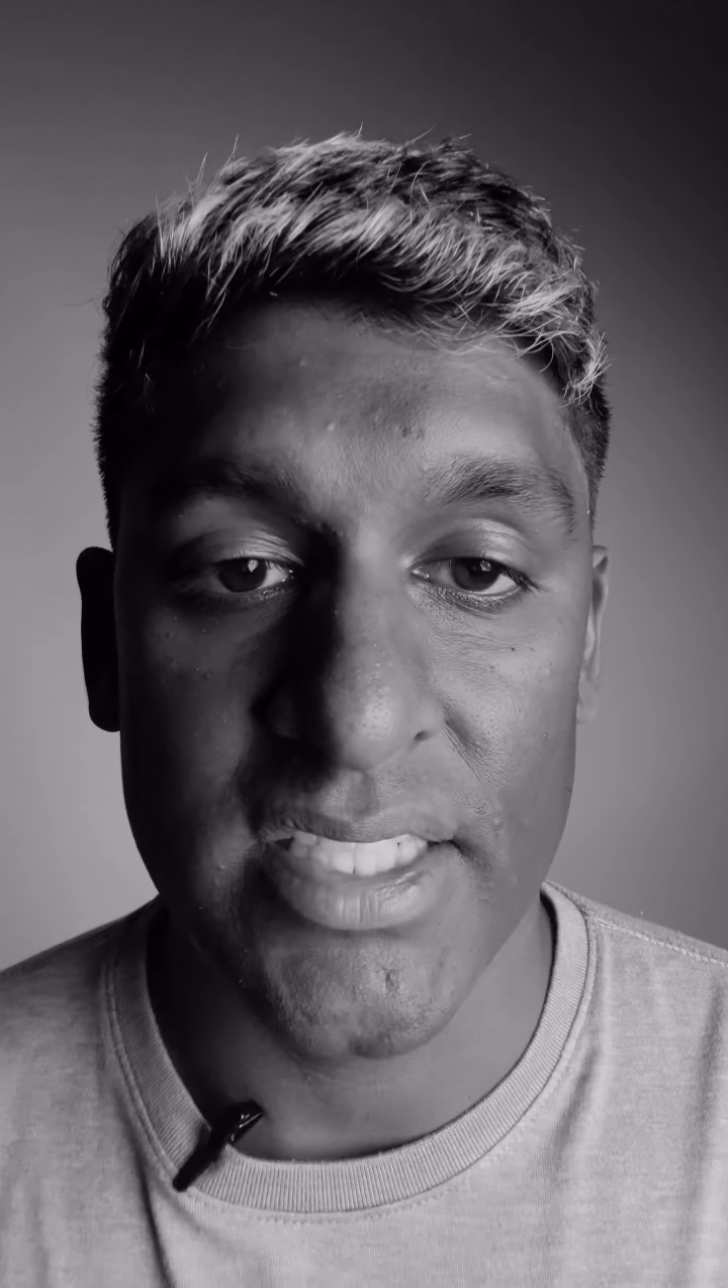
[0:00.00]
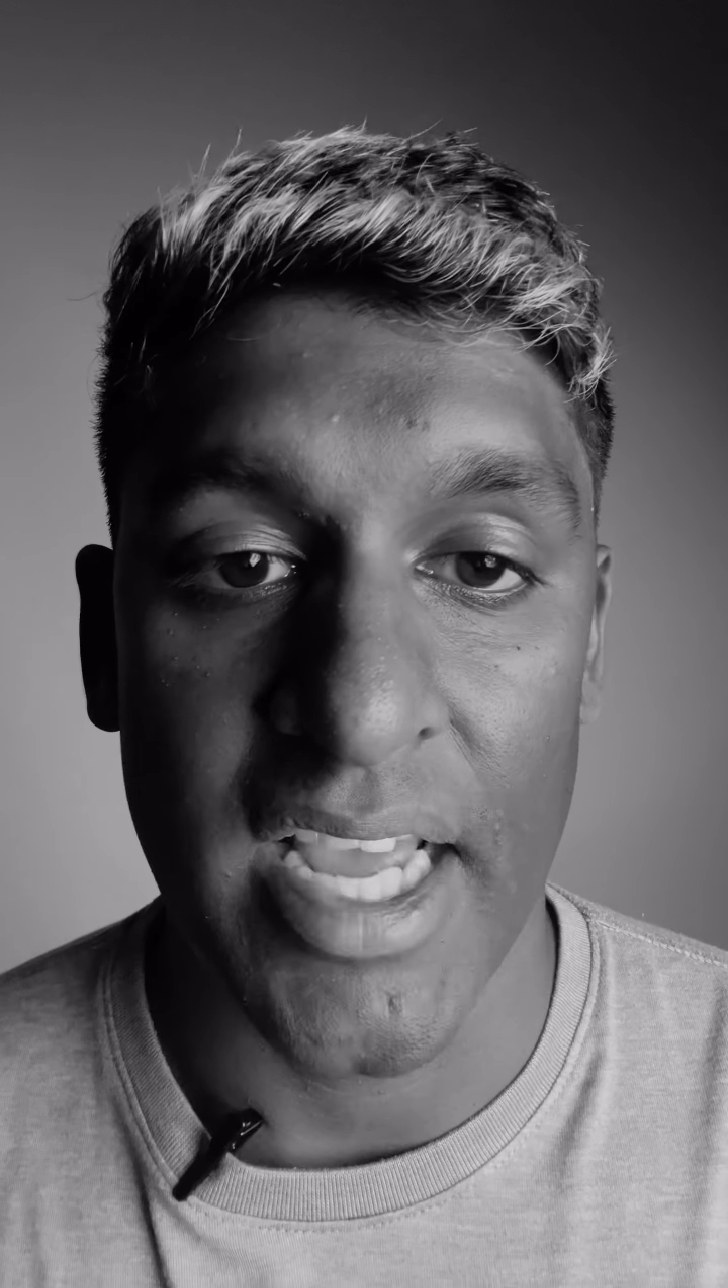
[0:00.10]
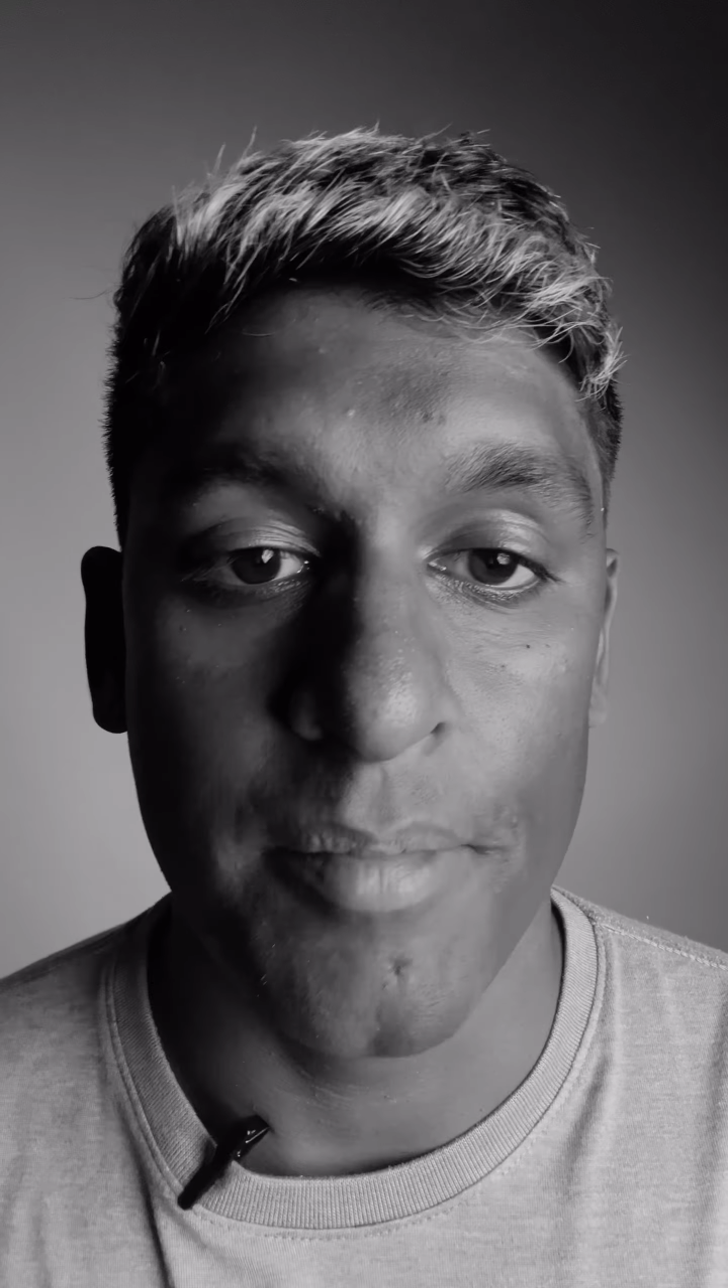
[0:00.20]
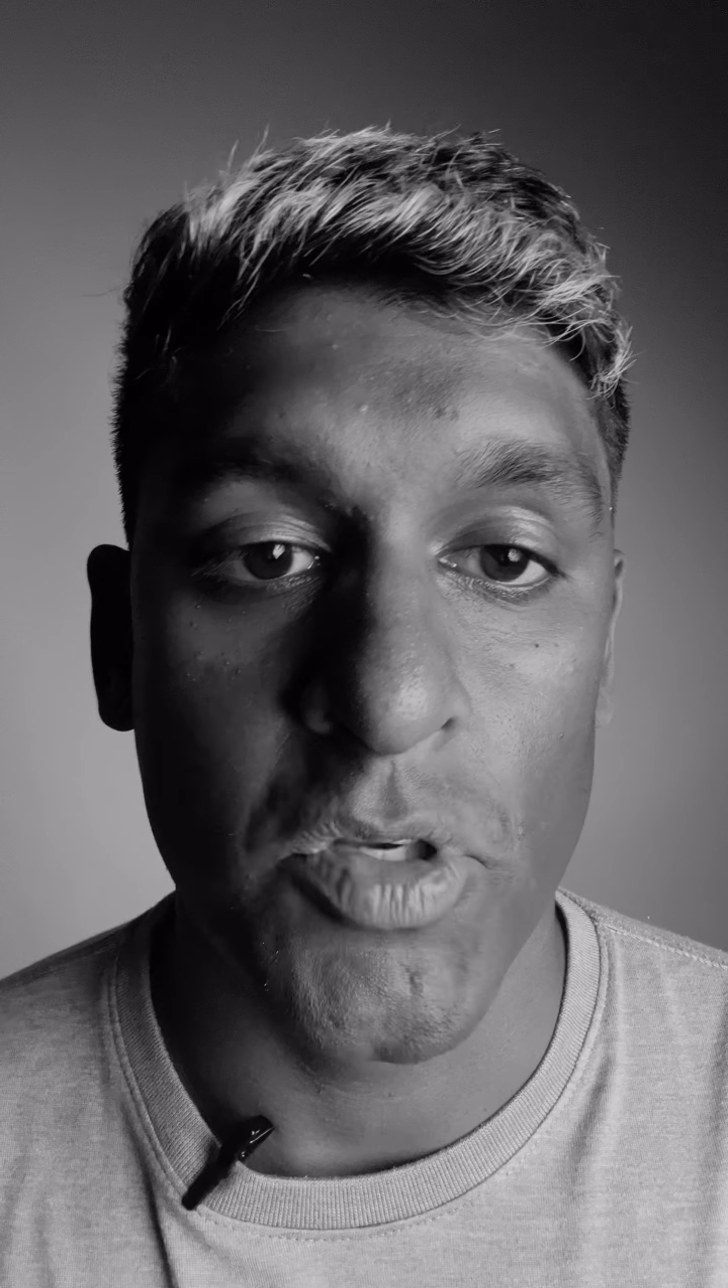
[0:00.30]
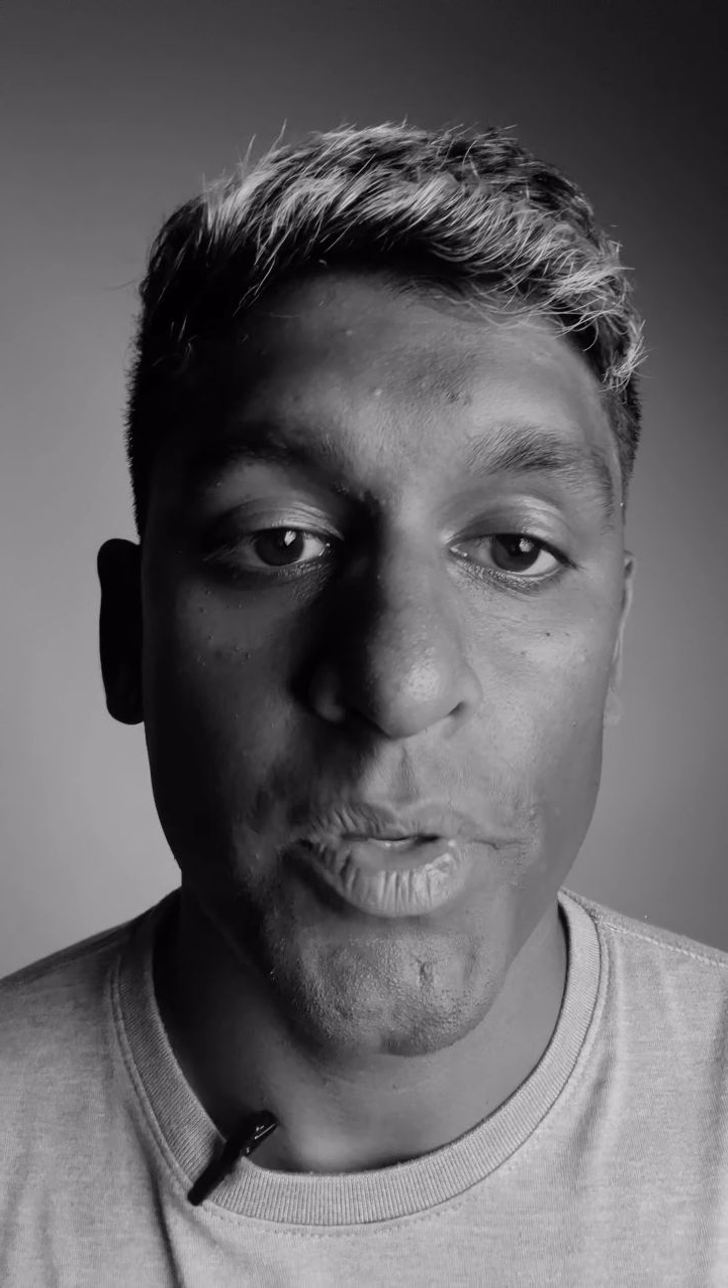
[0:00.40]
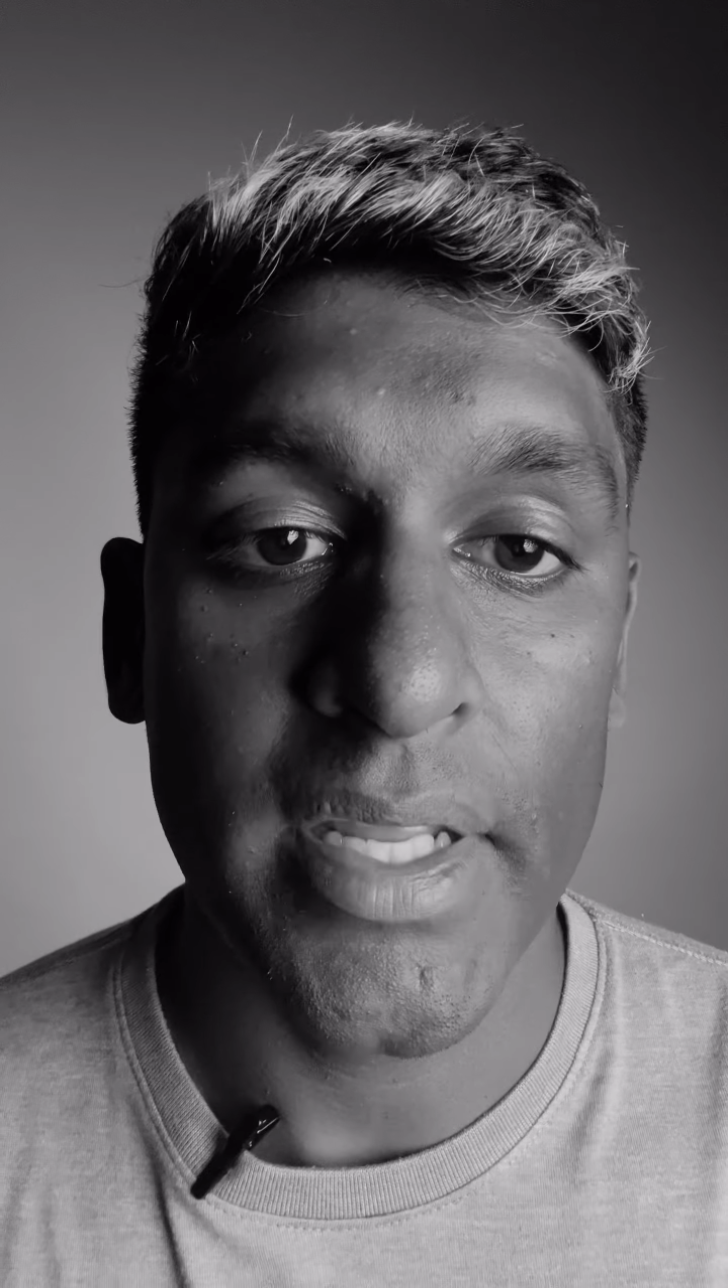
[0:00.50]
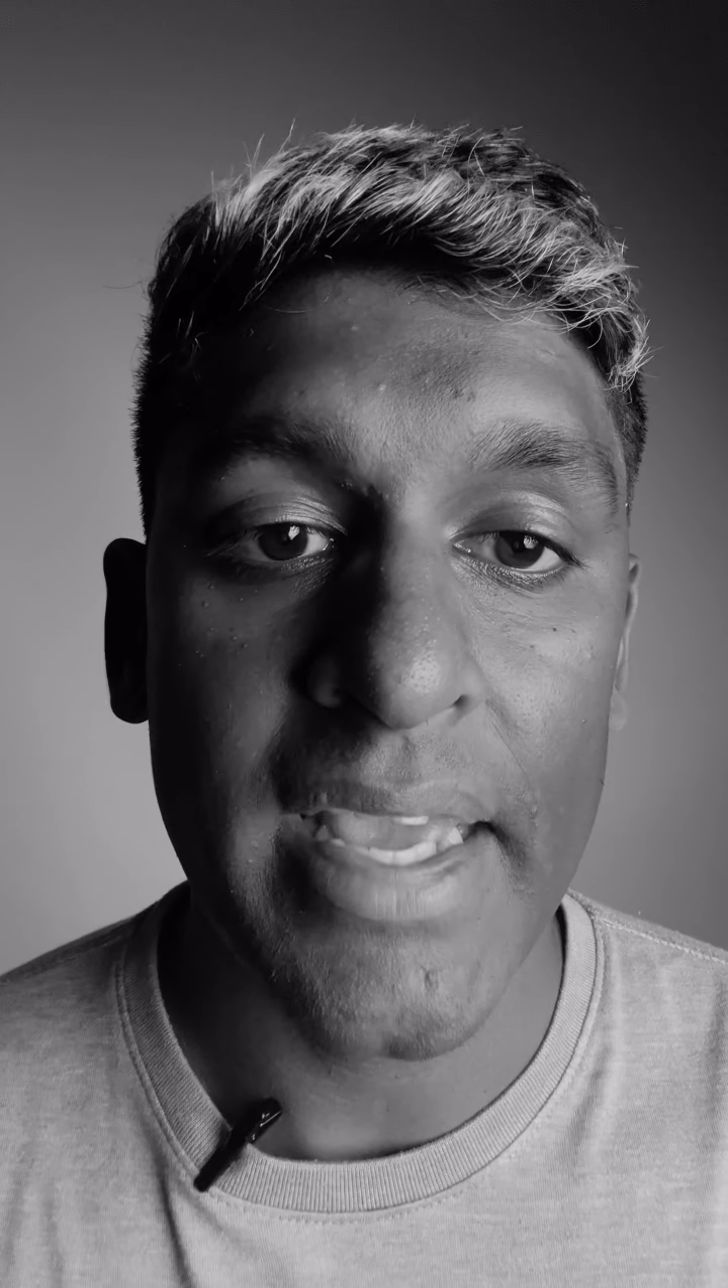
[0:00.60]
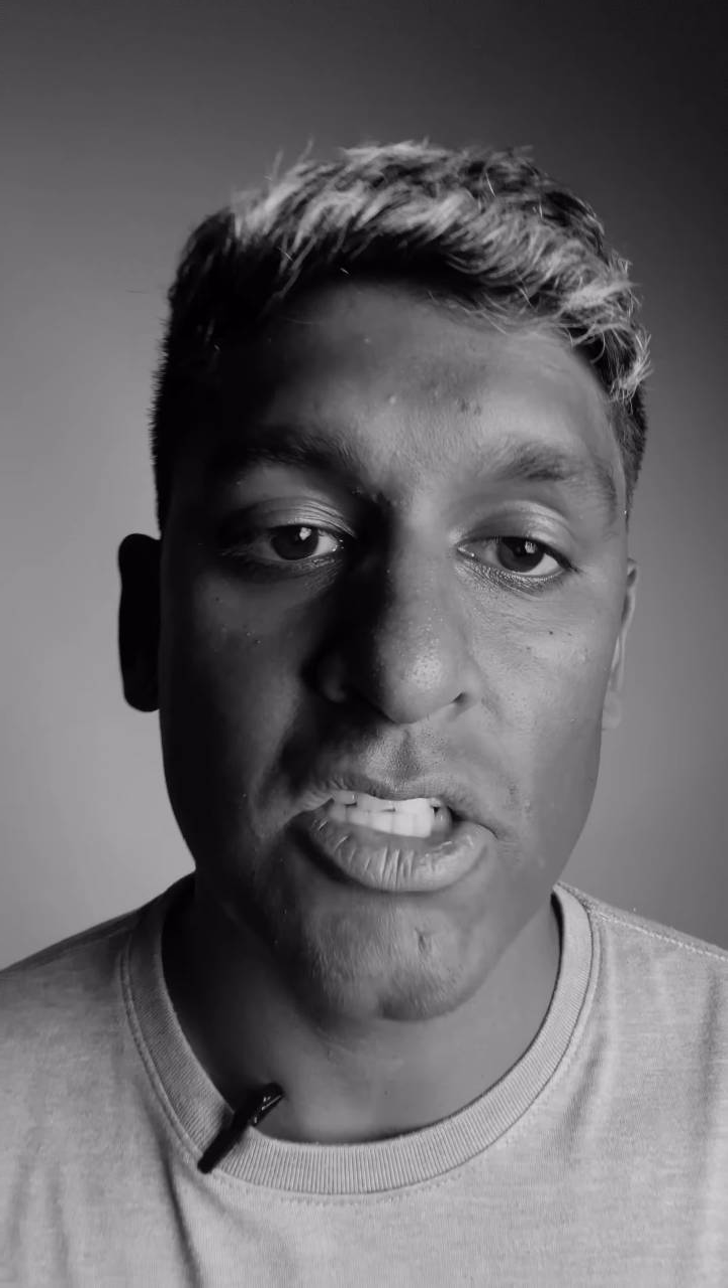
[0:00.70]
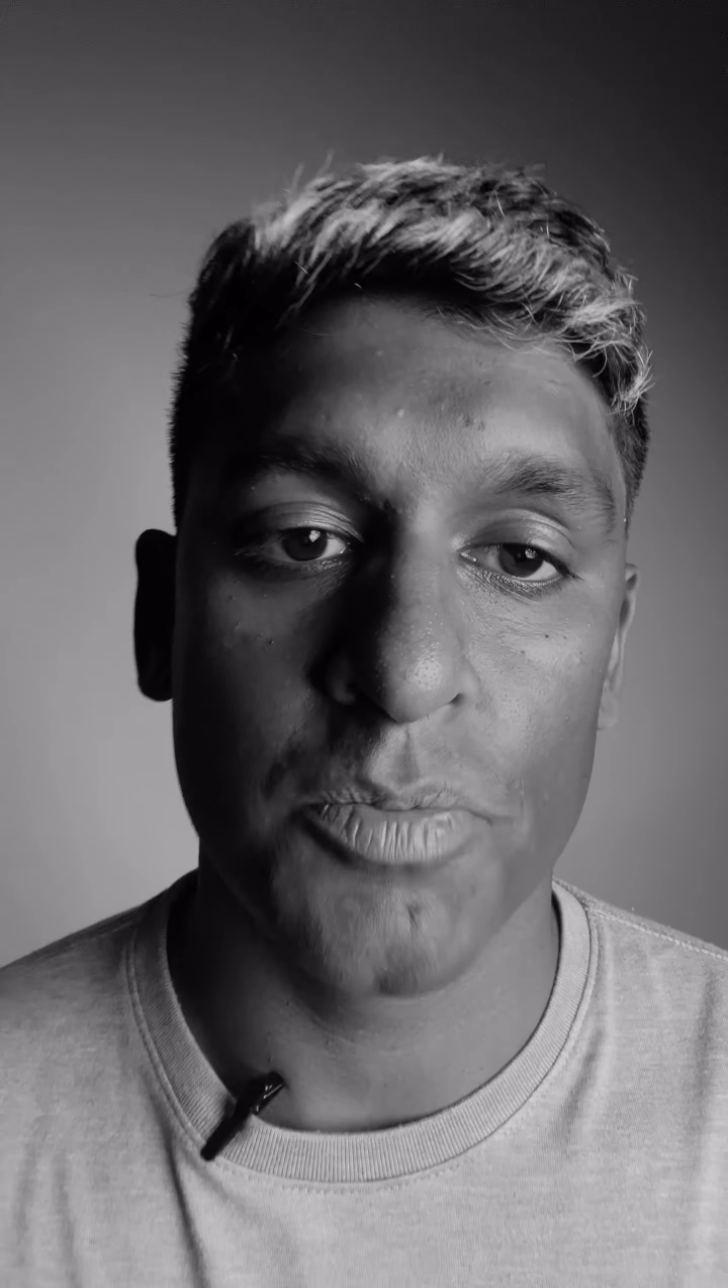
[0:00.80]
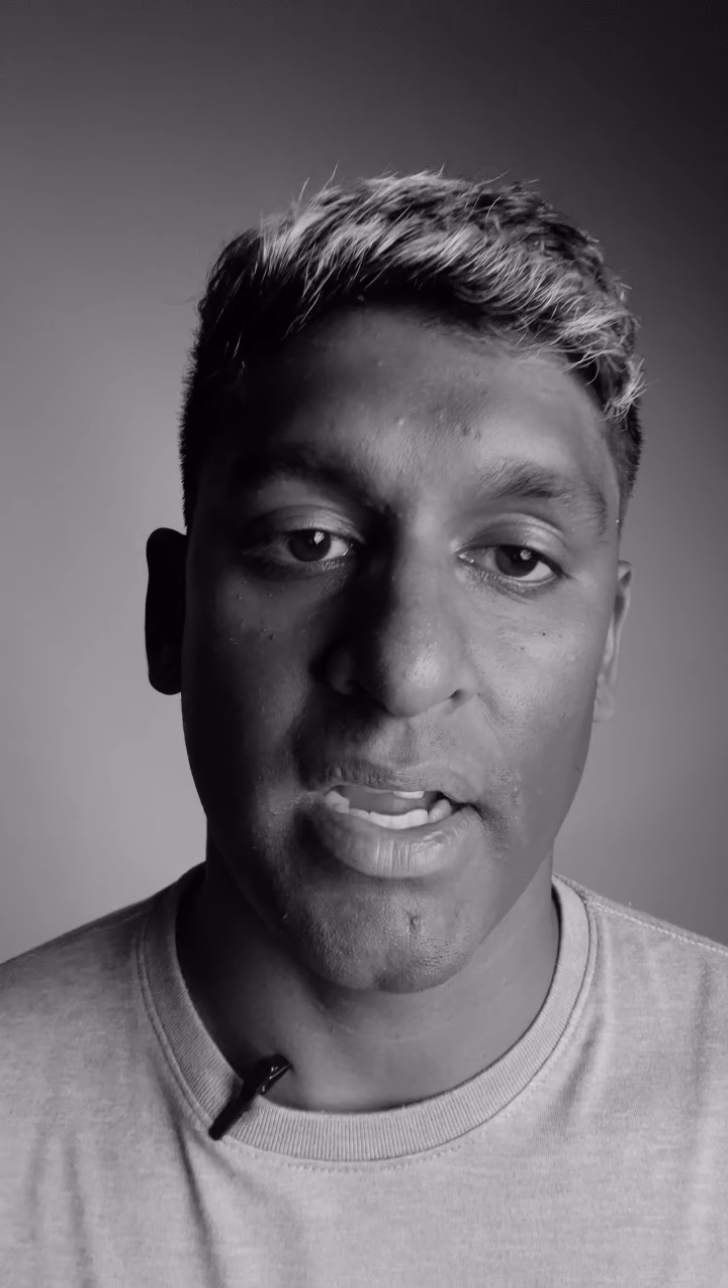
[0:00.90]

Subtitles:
time to engage.